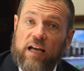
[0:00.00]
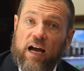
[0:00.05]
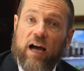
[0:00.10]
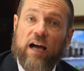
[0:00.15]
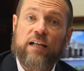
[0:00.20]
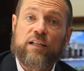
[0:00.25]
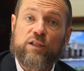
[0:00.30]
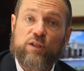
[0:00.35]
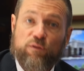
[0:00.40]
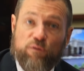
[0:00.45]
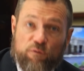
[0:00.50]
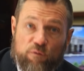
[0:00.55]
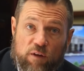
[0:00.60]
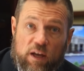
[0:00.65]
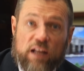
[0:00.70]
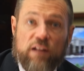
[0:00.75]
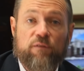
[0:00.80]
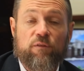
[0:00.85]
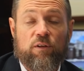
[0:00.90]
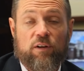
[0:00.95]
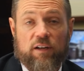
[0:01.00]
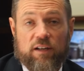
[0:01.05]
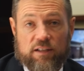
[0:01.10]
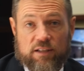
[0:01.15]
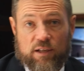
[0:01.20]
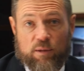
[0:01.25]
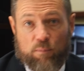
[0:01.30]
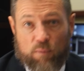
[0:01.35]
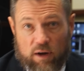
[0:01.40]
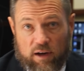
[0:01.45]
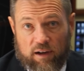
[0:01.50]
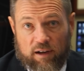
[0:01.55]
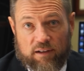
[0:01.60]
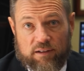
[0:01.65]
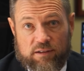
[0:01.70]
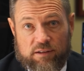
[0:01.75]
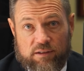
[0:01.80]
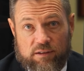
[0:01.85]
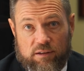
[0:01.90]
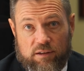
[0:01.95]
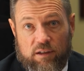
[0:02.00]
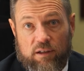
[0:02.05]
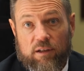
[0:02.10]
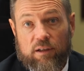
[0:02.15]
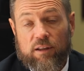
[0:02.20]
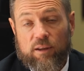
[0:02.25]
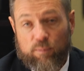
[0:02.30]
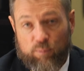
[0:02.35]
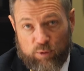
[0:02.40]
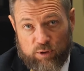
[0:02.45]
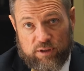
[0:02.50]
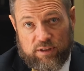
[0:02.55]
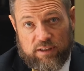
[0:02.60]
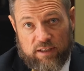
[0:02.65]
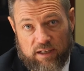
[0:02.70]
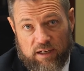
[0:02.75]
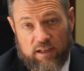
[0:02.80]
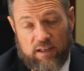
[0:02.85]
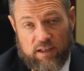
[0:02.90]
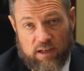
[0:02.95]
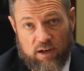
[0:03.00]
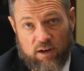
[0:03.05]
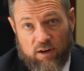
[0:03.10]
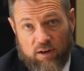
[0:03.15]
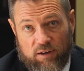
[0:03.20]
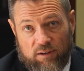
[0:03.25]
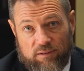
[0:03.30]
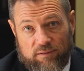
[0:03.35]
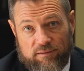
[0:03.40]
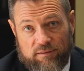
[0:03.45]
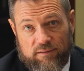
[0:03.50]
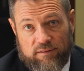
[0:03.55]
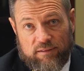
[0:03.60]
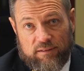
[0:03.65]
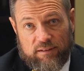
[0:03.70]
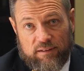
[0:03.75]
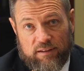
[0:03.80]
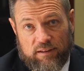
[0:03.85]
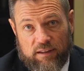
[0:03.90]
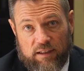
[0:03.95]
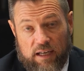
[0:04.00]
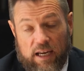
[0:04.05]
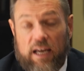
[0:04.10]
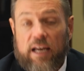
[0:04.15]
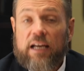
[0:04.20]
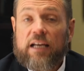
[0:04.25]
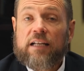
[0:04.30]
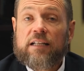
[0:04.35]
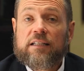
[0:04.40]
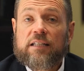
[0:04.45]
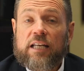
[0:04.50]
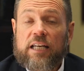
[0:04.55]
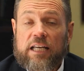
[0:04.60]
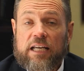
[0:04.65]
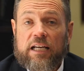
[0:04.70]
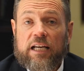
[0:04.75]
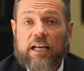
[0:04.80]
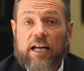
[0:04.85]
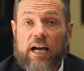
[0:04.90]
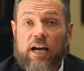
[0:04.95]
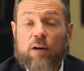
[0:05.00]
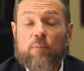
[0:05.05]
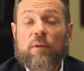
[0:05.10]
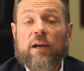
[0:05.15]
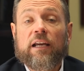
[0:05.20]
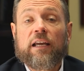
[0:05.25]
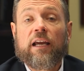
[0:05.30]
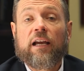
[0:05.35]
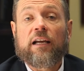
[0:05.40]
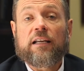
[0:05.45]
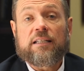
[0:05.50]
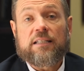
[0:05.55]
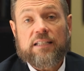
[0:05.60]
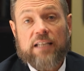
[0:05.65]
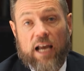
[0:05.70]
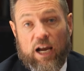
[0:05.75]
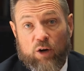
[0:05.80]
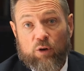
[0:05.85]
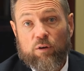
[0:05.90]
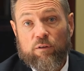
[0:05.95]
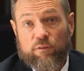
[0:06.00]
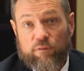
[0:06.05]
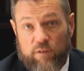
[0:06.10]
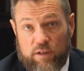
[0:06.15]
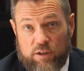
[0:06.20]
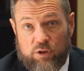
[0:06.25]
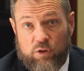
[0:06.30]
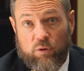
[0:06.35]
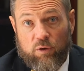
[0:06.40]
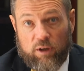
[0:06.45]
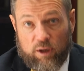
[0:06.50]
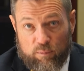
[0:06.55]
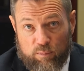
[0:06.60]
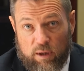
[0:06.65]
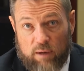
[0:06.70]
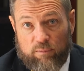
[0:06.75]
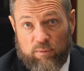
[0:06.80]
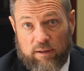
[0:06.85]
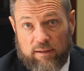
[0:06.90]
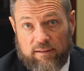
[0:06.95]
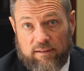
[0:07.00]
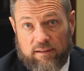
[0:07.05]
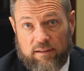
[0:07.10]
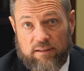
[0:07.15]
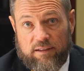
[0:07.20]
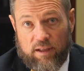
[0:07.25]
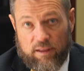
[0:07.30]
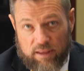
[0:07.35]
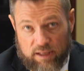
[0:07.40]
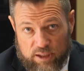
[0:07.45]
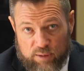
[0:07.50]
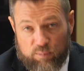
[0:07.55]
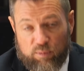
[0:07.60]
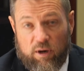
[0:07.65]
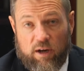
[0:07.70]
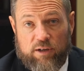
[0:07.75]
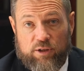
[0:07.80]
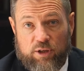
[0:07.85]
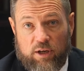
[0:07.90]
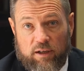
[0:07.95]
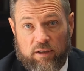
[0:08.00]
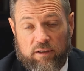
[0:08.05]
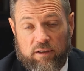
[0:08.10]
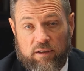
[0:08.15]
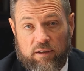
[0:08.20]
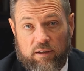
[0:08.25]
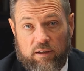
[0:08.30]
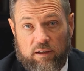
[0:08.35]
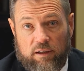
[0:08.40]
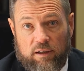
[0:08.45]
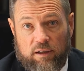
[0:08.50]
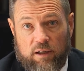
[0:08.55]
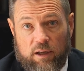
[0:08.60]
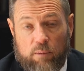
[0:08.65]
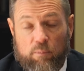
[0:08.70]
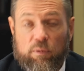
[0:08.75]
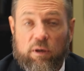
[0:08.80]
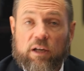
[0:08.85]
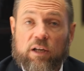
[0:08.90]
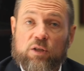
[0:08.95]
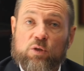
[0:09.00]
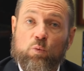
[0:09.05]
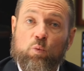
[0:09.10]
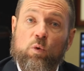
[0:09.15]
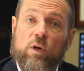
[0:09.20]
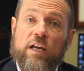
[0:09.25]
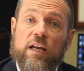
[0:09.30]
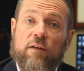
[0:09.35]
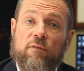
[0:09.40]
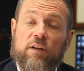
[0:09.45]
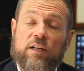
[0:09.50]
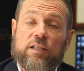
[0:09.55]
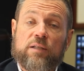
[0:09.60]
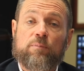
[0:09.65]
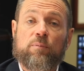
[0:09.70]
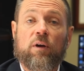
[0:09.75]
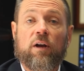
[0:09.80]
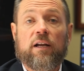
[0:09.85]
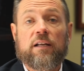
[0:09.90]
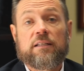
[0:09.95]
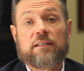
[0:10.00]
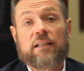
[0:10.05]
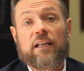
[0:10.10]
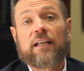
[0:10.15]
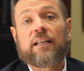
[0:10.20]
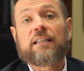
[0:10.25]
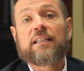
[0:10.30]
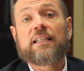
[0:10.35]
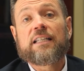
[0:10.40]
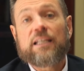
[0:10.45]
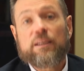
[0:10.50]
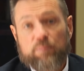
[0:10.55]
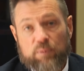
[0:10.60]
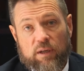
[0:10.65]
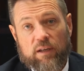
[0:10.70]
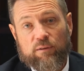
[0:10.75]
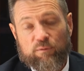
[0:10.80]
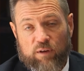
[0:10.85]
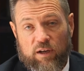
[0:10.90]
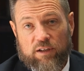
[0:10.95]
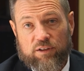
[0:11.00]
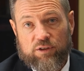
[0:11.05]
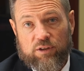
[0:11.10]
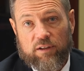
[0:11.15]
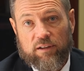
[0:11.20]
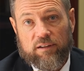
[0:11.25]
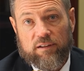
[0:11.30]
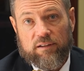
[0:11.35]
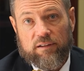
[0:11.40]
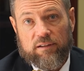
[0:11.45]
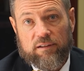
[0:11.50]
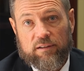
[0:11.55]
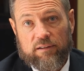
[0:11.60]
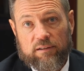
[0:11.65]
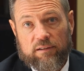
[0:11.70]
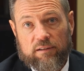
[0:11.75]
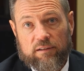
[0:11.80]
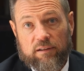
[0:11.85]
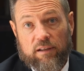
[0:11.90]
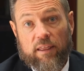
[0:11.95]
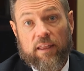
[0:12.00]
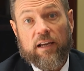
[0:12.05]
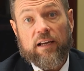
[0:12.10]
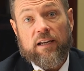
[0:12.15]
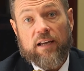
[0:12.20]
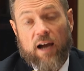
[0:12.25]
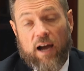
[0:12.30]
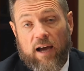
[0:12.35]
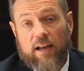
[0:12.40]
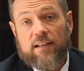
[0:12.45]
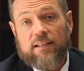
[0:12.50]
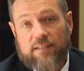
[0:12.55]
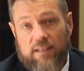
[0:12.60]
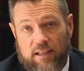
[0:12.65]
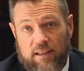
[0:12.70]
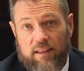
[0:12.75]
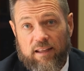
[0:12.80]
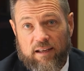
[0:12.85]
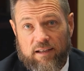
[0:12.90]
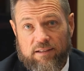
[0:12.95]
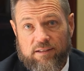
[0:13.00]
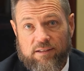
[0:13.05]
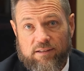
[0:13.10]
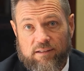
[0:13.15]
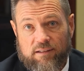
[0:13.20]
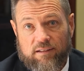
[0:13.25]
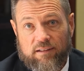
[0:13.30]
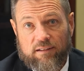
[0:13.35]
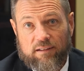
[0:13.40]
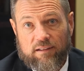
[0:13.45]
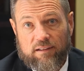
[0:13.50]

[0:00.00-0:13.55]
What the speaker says: God's faithfulness among us the preceding year. Tanique and I are making a sacrificial commitment to this project because we have experienced a deep conviction that God is in this